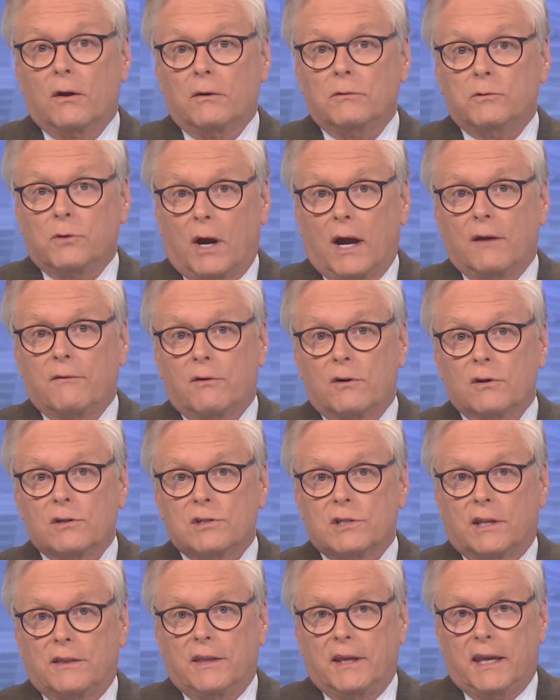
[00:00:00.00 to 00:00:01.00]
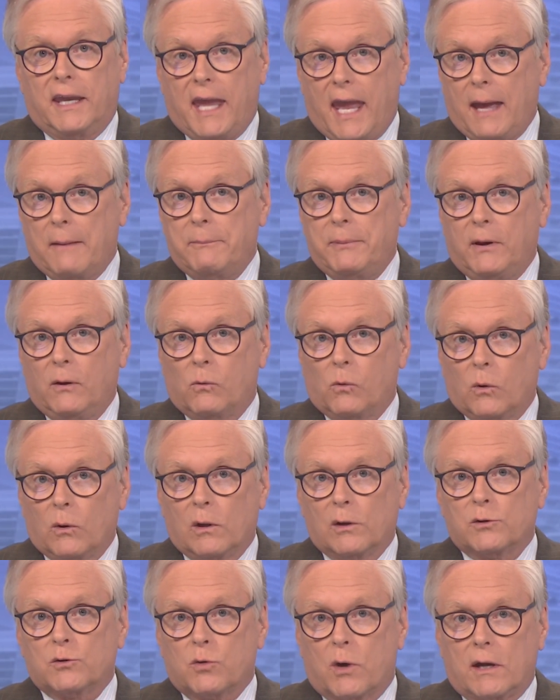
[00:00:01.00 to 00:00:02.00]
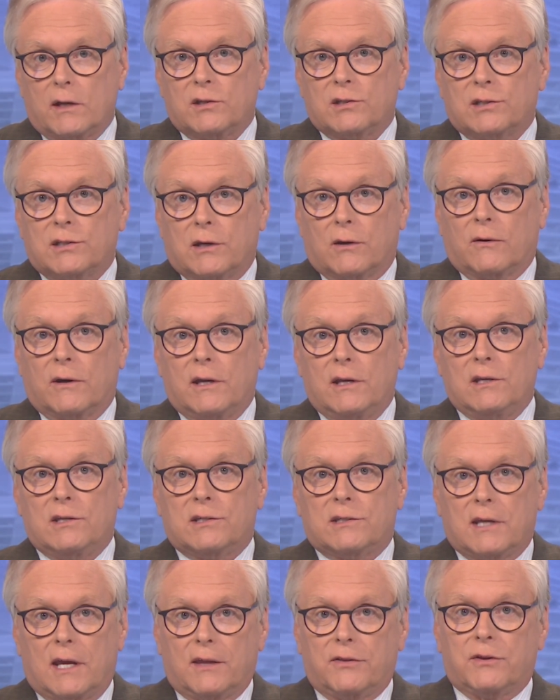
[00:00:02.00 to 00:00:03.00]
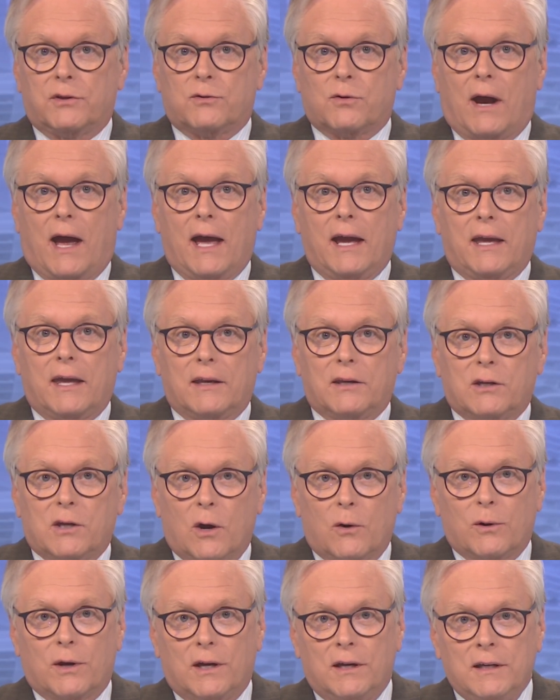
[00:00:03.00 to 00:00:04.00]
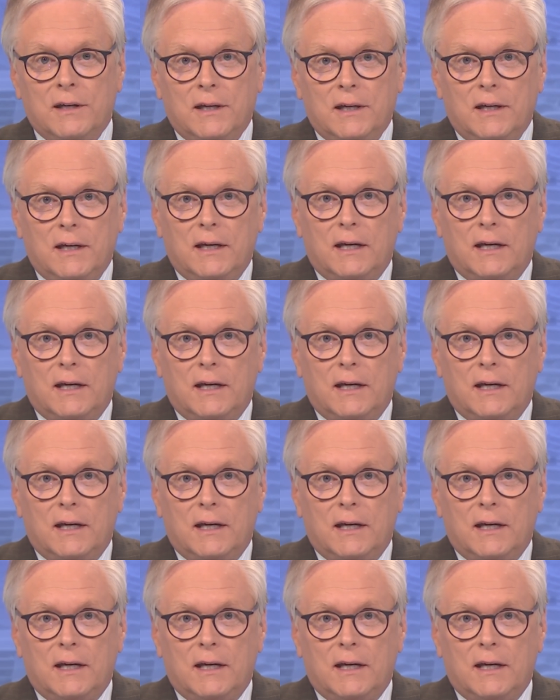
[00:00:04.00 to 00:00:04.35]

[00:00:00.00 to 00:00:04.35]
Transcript: Drivers in the Camping World Truck Series take the track at COTA.